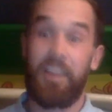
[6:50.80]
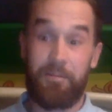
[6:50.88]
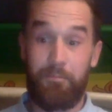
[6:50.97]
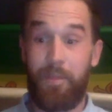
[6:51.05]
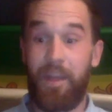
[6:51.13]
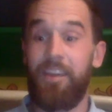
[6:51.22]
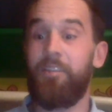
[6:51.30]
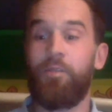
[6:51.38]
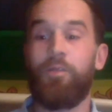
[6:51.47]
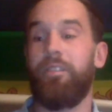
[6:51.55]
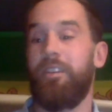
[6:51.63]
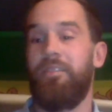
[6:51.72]
like many
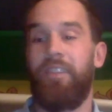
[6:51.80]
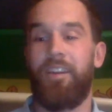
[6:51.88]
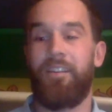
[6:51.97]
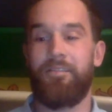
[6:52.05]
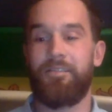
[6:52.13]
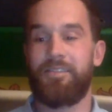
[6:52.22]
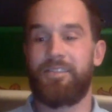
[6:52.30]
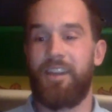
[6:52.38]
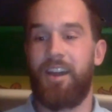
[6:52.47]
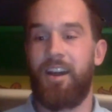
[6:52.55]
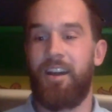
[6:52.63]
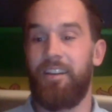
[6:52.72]
Google innovators,
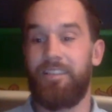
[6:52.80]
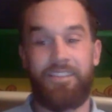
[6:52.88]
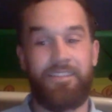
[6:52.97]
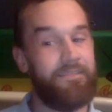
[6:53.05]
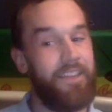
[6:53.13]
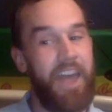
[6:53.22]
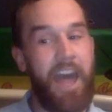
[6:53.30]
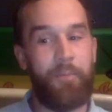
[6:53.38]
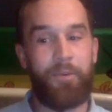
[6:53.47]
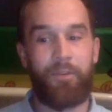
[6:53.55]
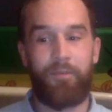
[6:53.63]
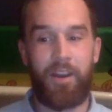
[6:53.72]
it didn't
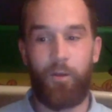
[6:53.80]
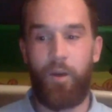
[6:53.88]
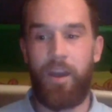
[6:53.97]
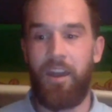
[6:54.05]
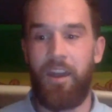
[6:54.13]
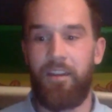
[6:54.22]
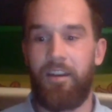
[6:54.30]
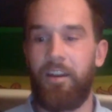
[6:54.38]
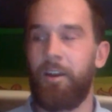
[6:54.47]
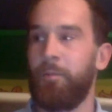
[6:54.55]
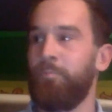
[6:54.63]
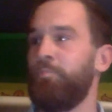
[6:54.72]
happen right away.
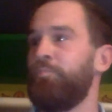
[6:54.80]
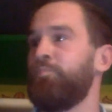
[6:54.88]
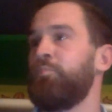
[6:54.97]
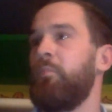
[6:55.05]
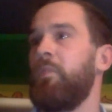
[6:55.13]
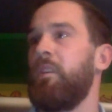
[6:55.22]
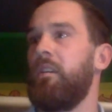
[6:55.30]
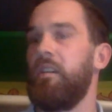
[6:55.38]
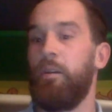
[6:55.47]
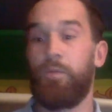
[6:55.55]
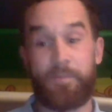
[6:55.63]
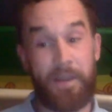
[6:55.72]

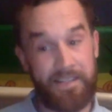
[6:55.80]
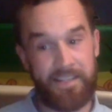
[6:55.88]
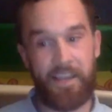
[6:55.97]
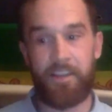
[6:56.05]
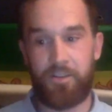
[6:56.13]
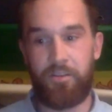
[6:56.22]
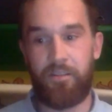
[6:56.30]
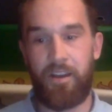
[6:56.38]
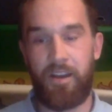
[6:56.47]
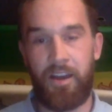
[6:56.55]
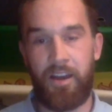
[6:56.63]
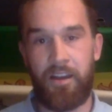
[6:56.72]
It was my second
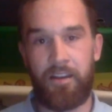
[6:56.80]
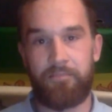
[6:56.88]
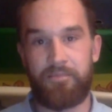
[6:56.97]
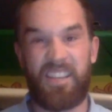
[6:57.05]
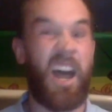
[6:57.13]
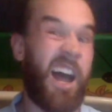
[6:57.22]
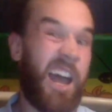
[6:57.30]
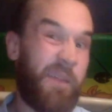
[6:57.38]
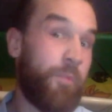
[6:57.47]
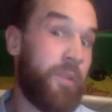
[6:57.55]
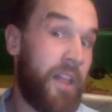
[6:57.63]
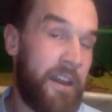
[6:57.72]

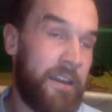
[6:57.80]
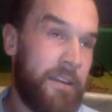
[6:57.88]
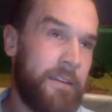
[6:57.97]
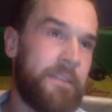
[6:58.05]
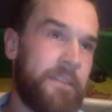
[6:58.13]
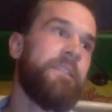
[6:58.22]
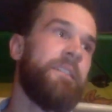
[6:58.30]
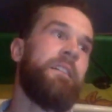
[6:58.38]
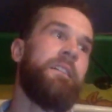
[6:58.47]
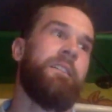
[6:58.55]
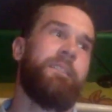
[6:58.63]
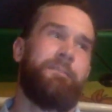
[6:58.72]
time applying.
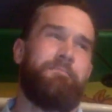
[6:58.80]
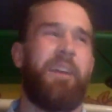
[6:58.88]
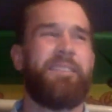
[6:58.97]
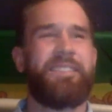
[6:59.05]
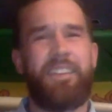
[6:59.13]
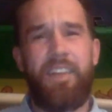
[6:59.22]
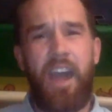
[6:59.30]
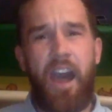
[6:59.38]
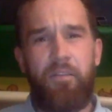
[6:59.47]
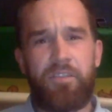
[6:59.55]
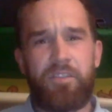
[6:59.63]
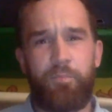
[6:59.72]
I'd say
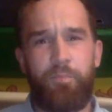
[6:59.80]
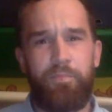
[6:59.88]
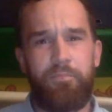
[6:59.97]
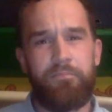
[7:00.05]
the average